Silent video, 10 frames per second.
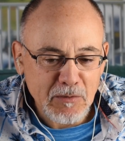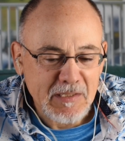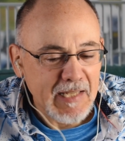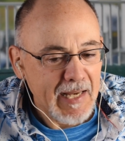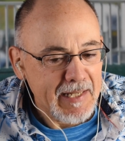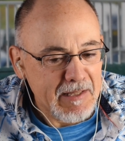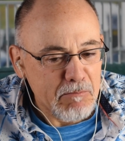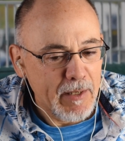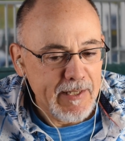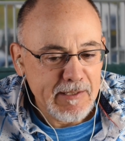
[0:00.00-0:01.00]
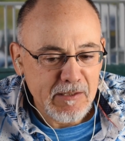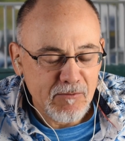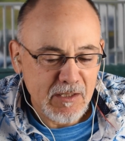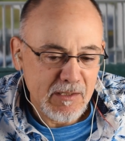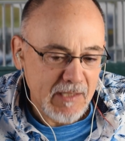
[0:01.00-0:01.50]
outside the pace
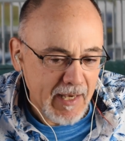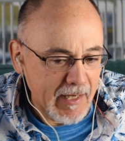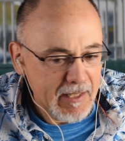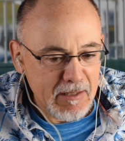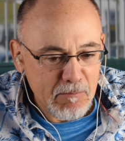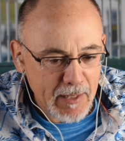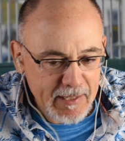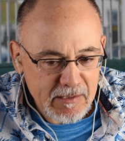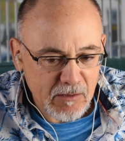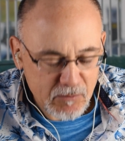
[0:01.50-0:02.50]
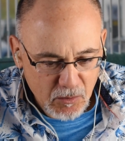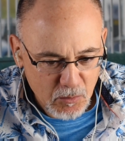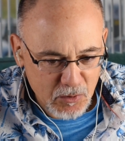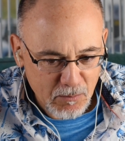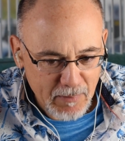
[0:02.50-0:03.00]
of society, the pace of
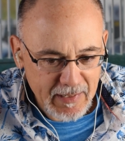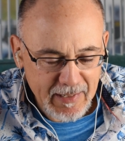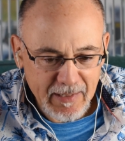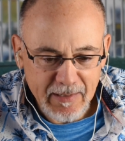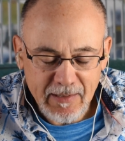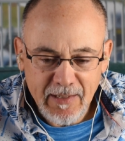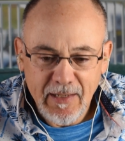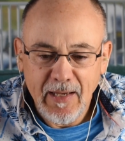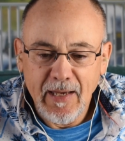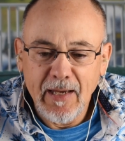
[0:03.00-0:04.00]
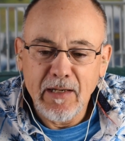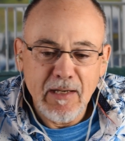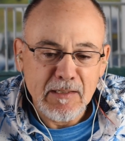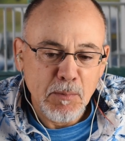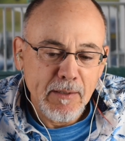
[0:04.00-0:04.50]
social media,
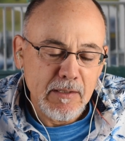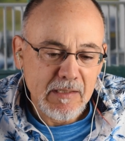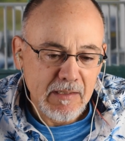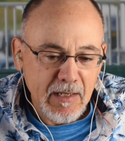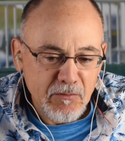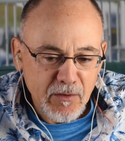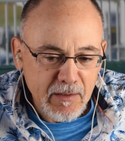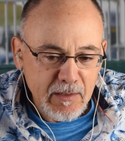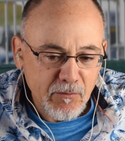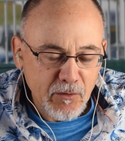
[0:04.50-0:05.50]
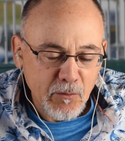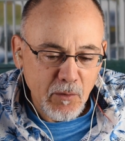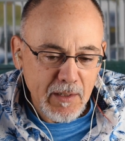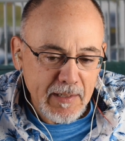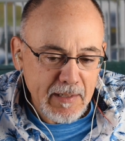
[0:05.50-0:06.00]
and experience life in a
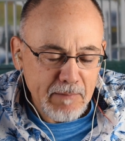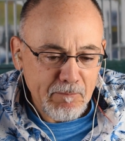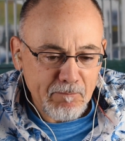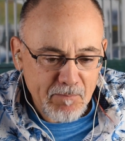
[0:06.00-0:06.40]
different way.